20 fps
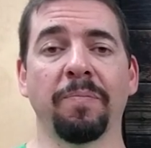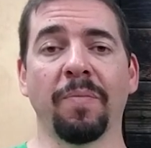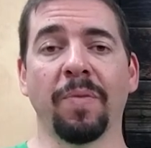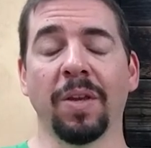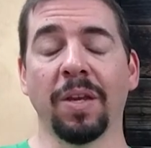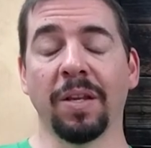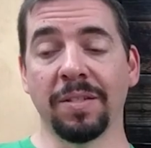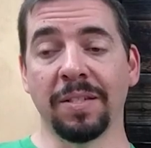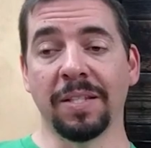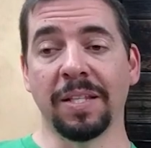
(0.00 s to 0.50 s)

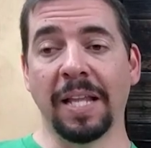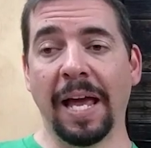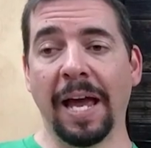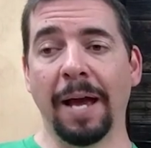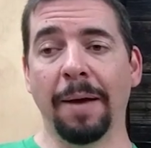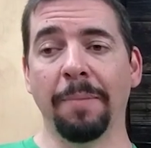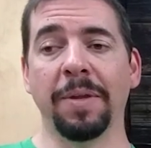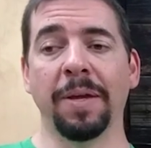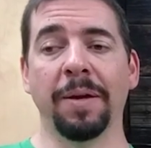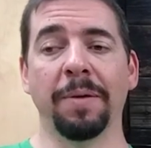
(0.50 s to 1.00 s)

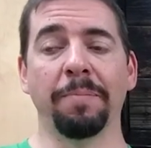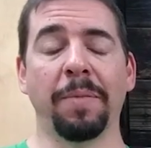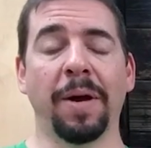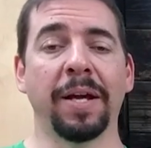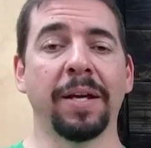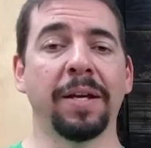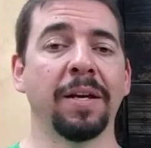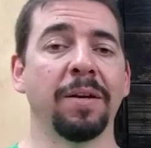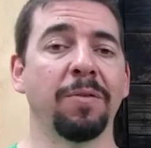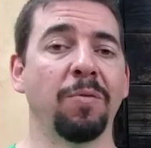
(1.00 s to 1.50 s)
slab that Mike
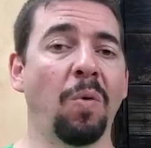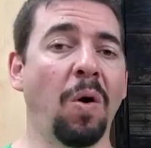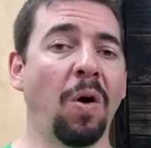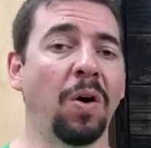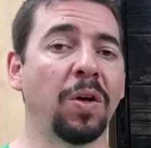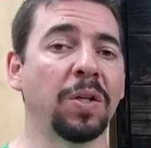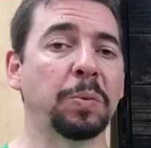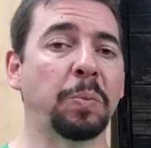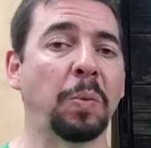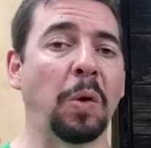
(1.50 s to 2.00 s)

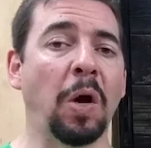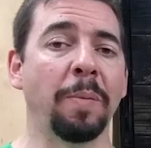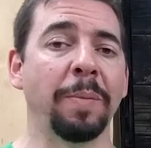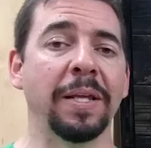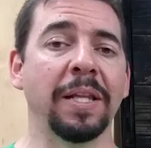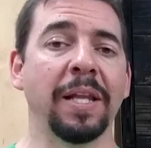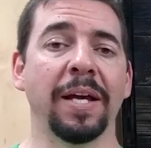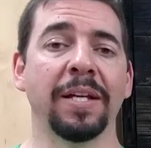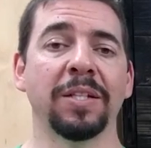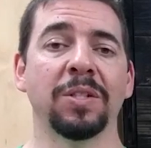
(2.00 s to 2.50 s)
Walls brought me
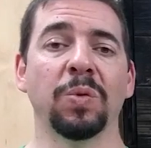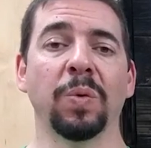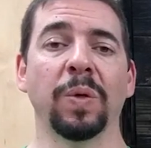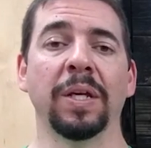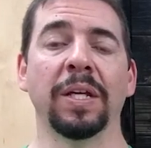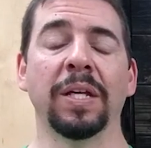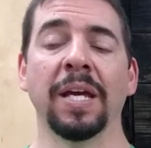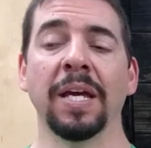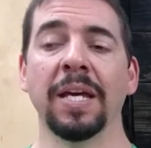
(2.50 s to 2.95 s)
last week,